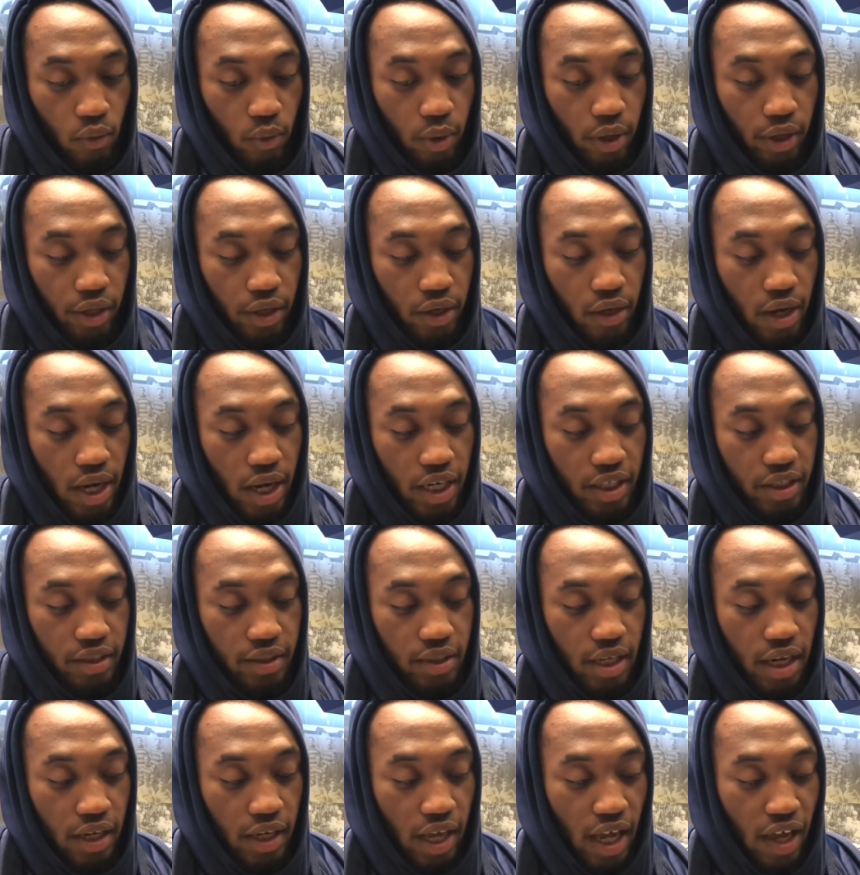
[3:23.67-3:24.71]
you know, I
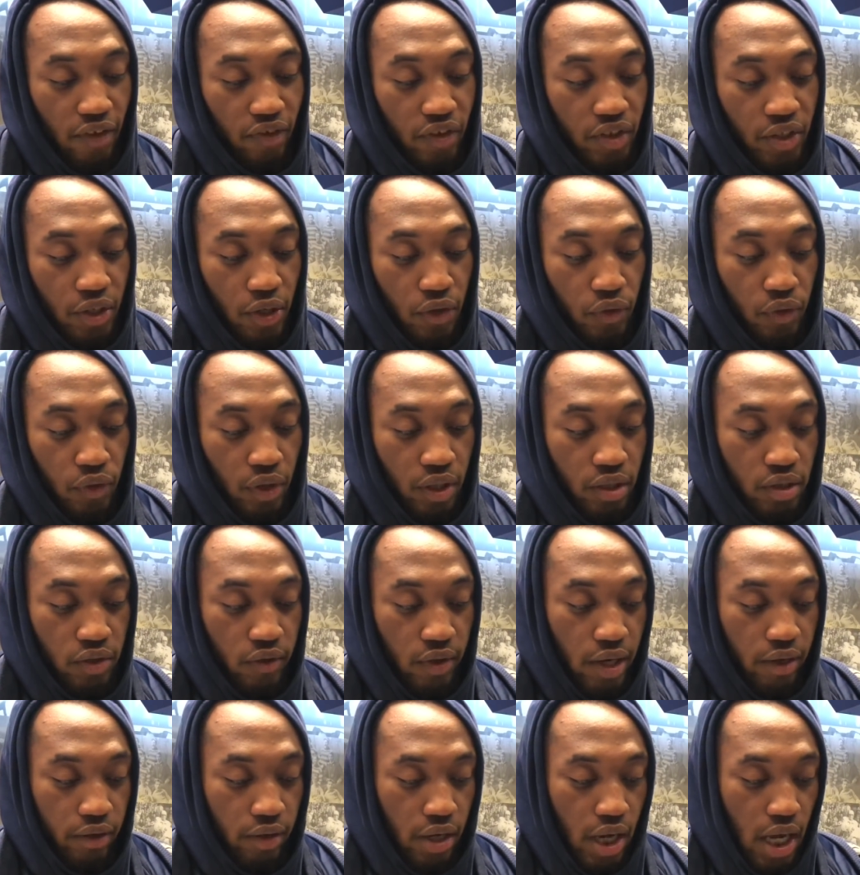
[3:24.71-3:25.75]
decided I had to turn things
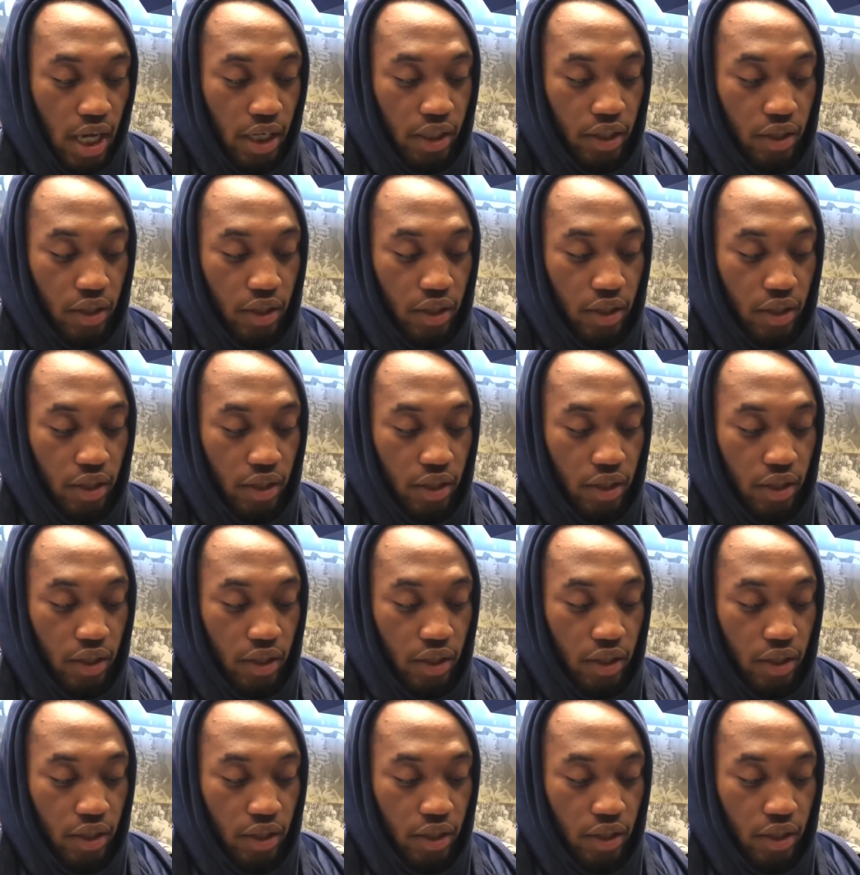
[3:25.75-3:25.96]
around.